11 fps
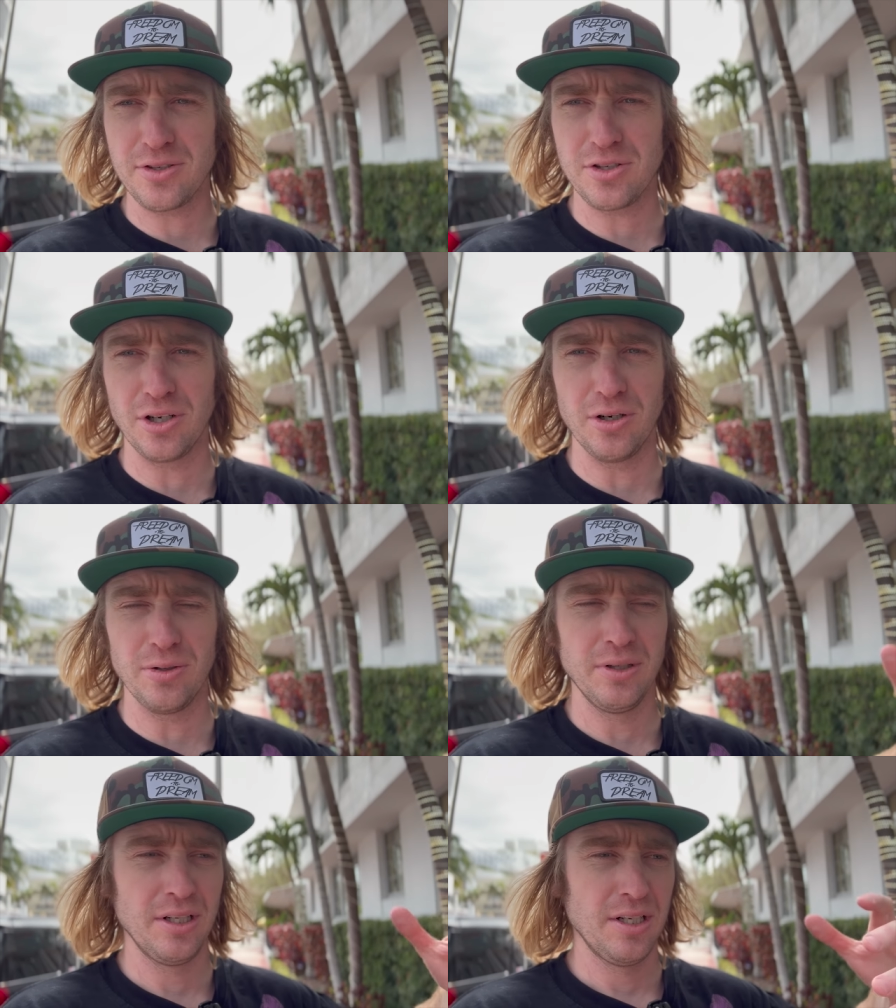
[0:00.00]

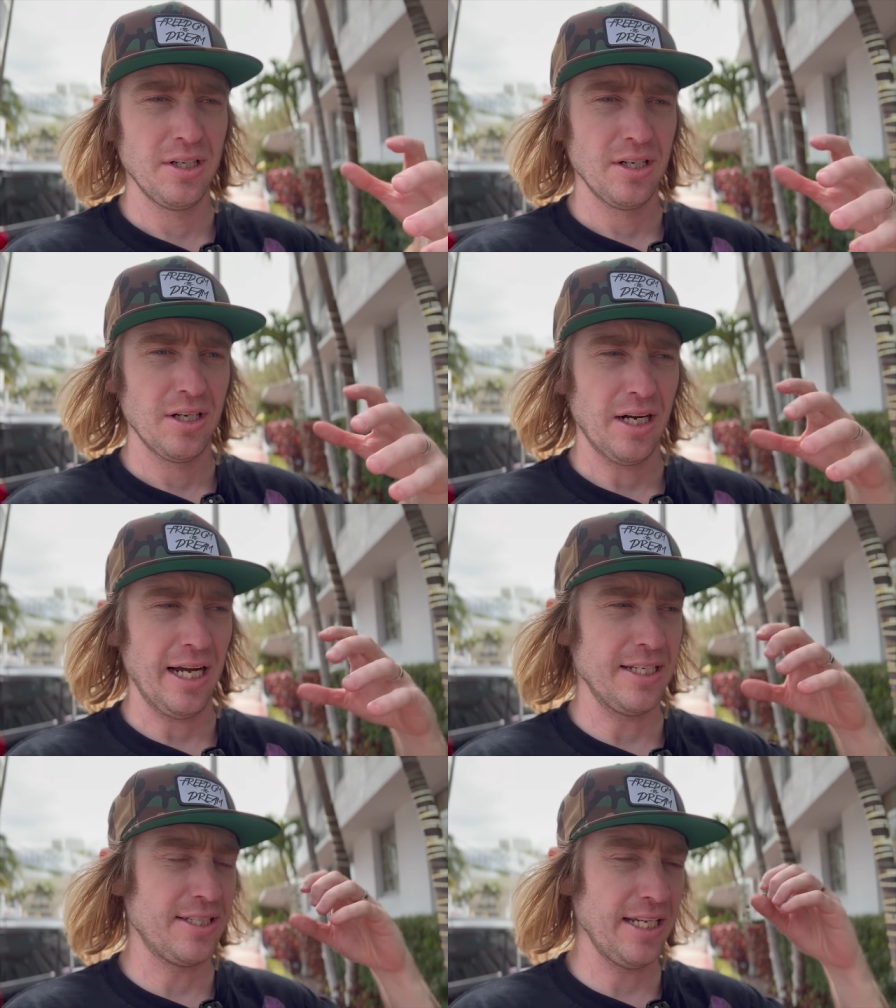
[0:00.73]
So
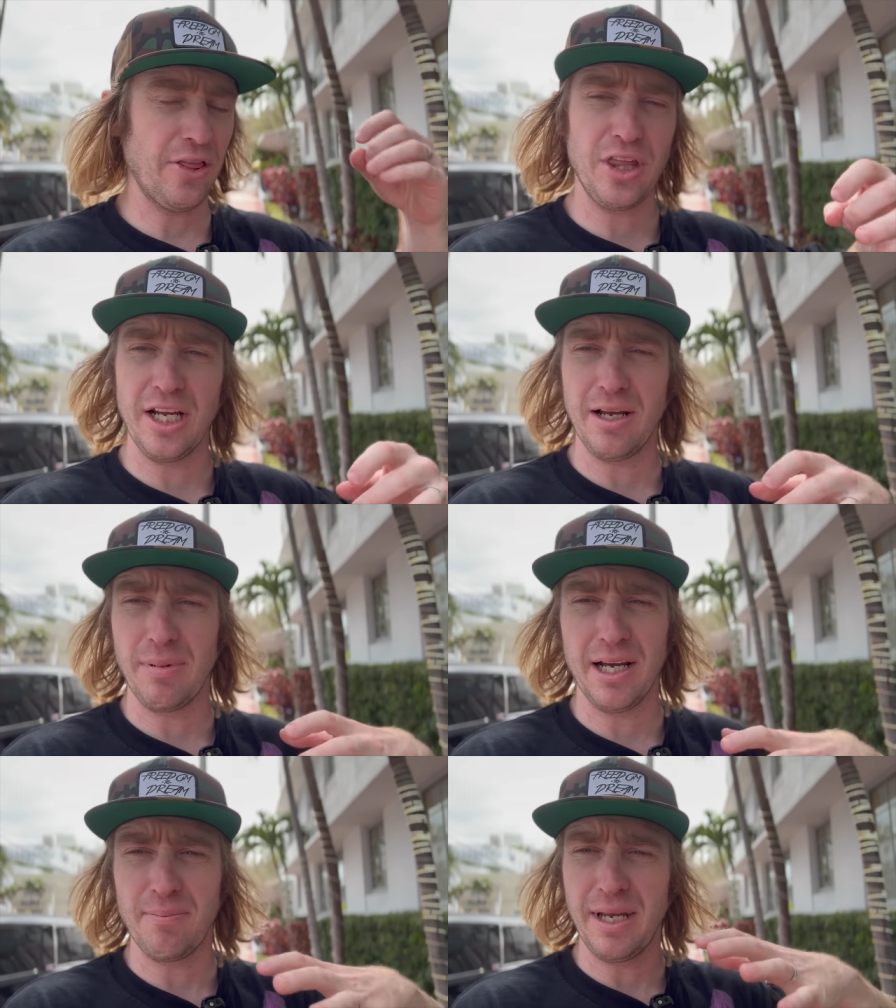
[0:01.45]
I did think
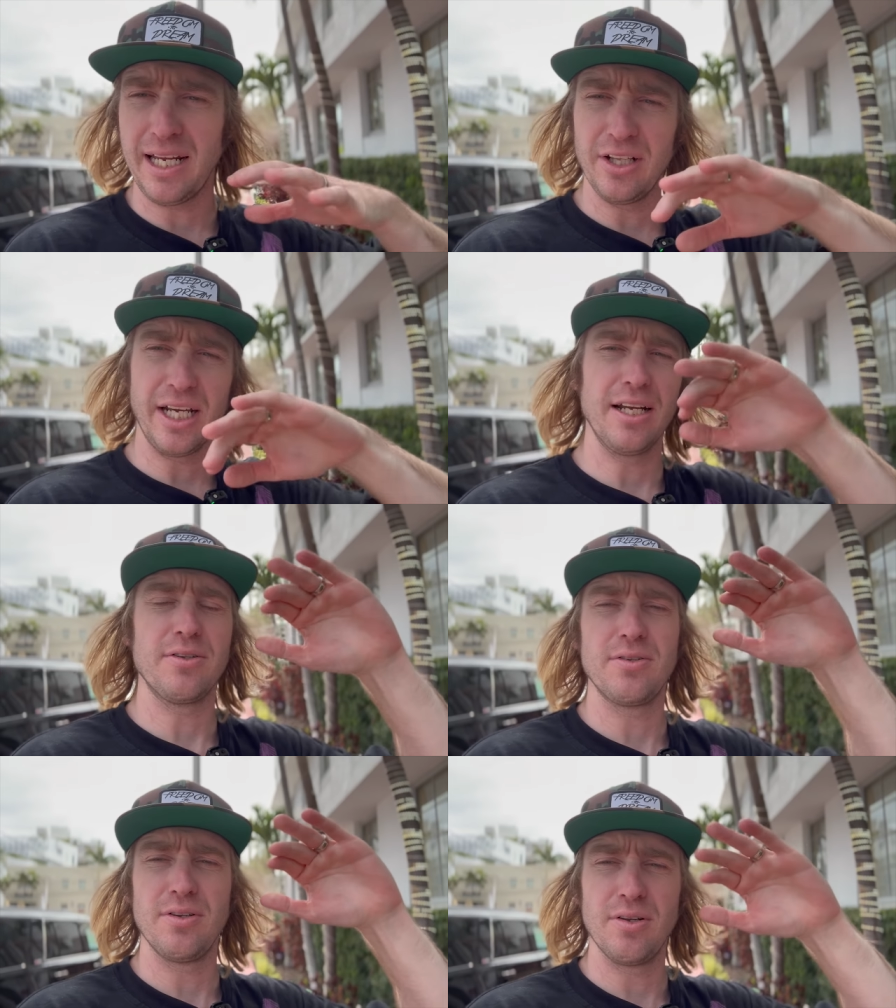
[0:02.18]
about making like a
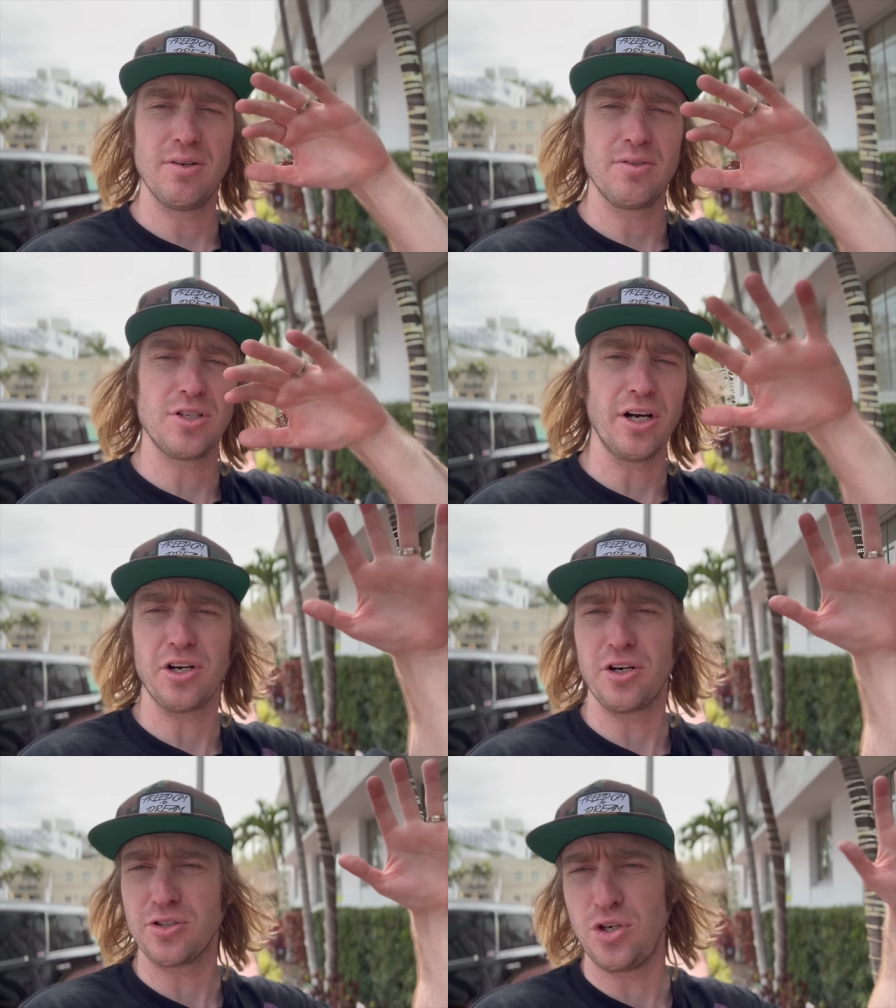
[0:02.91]

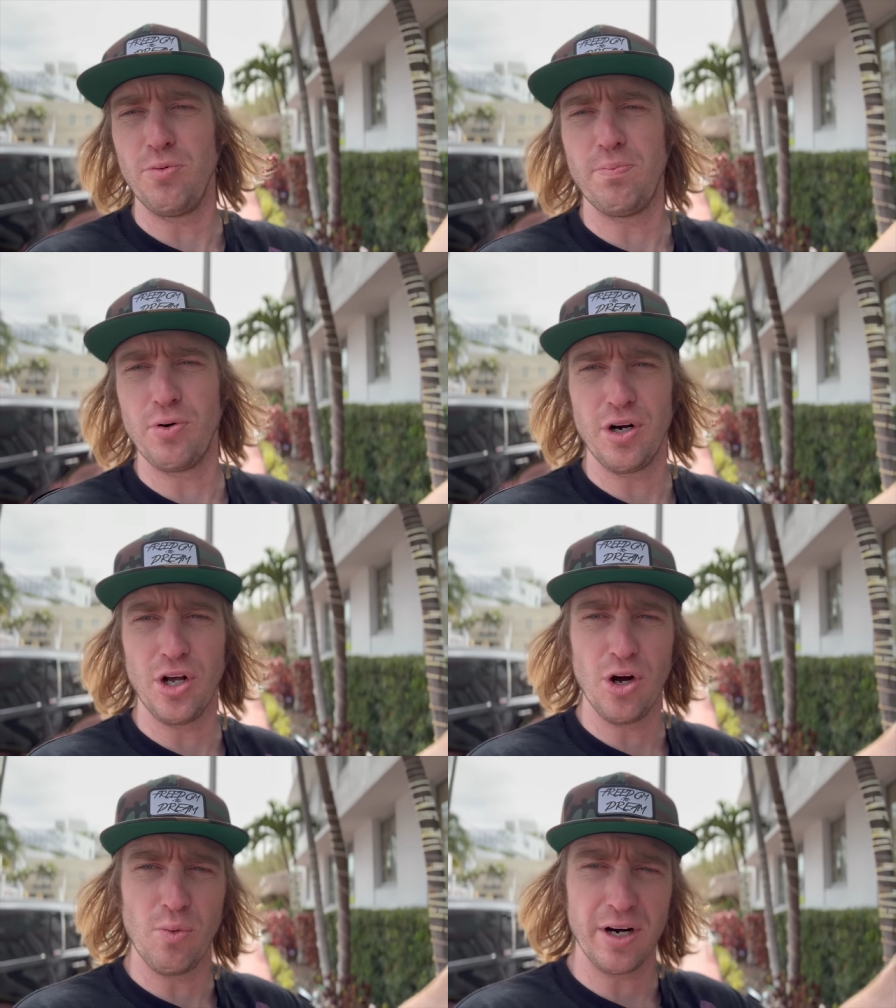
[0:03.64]
Tucker
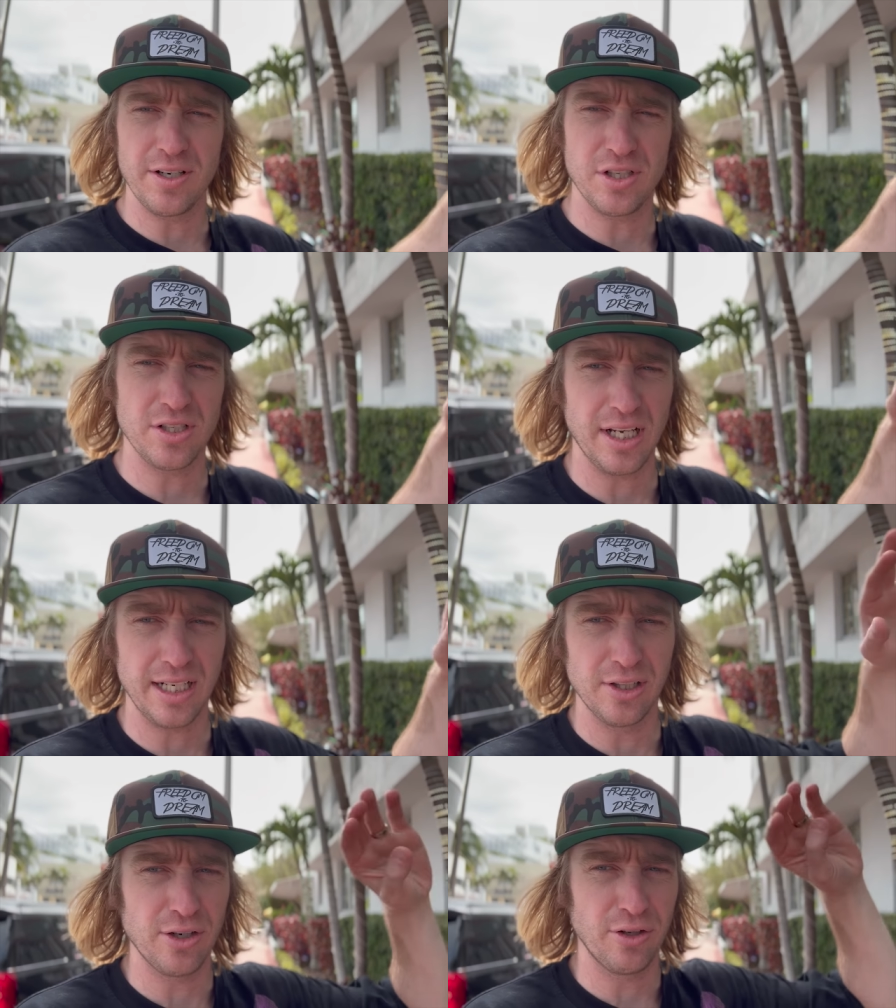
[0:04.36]
2.0 where it's just
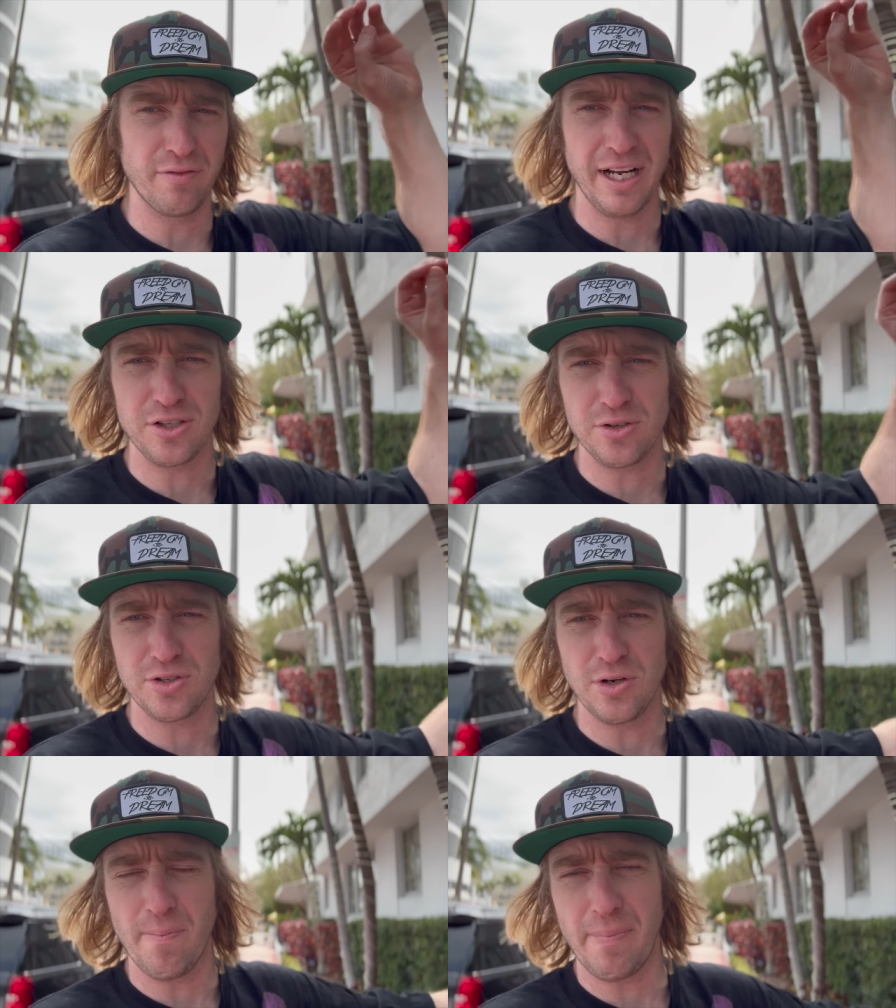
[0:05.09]
like little adventures
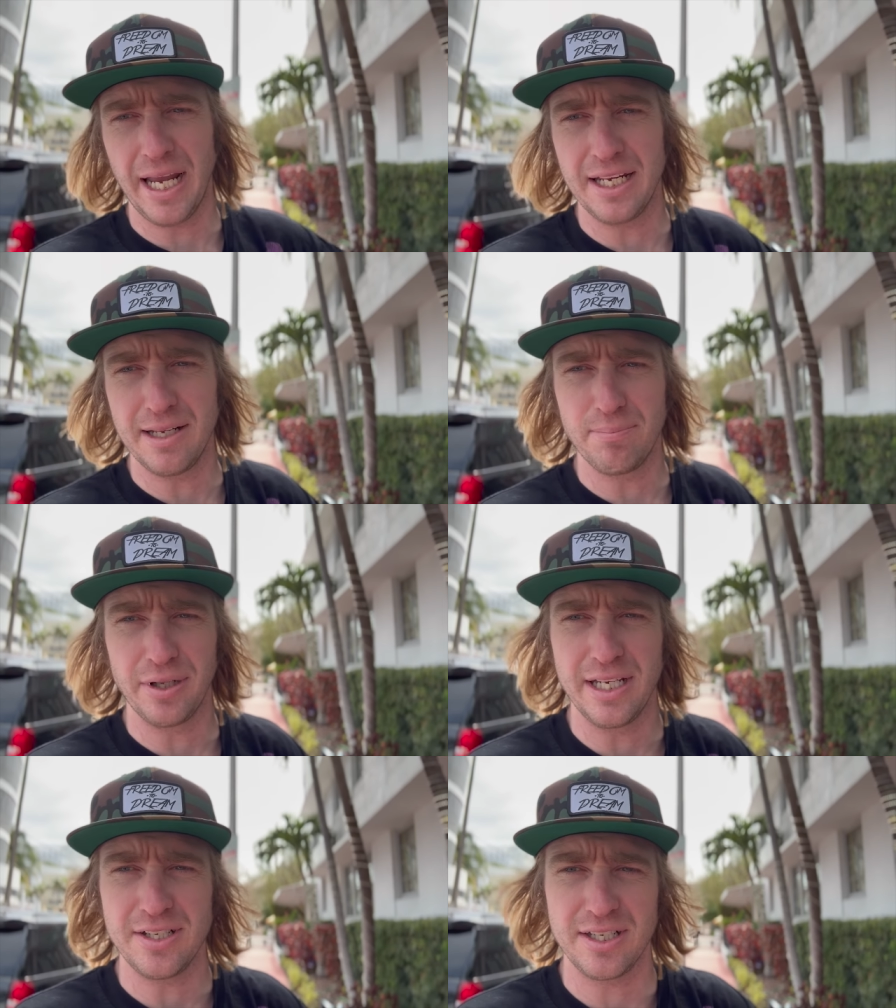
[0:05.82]
to abandoned
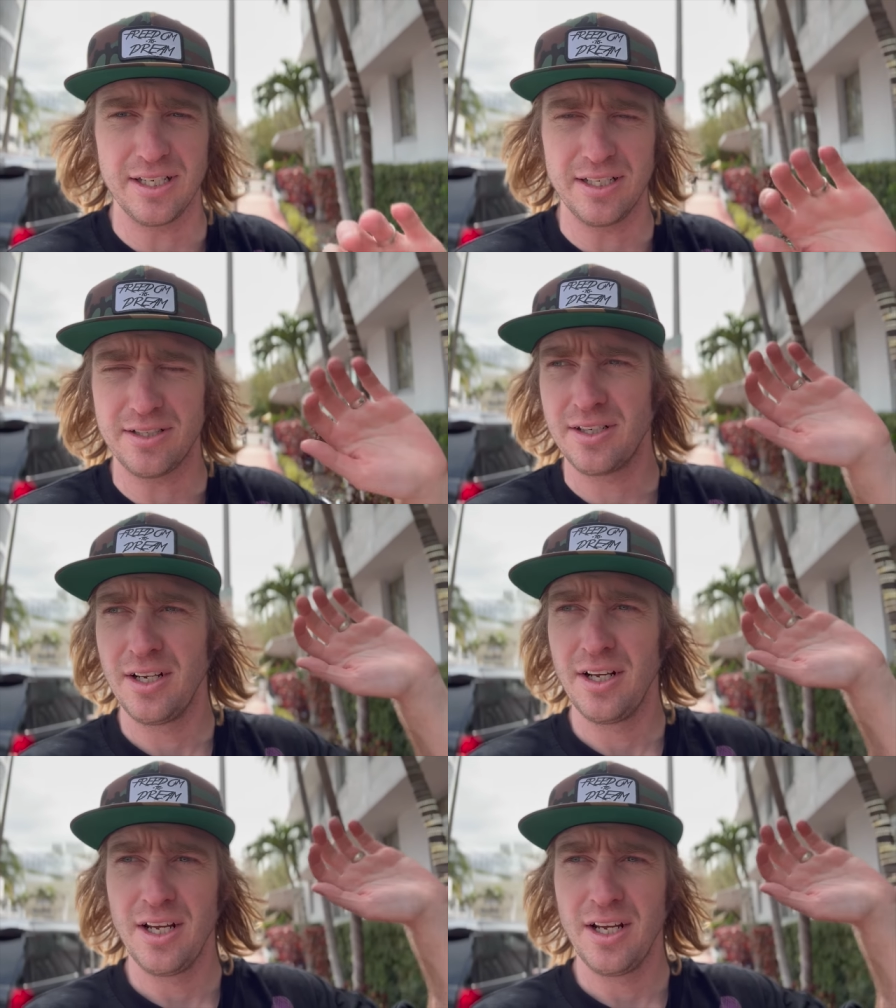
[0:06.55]
places,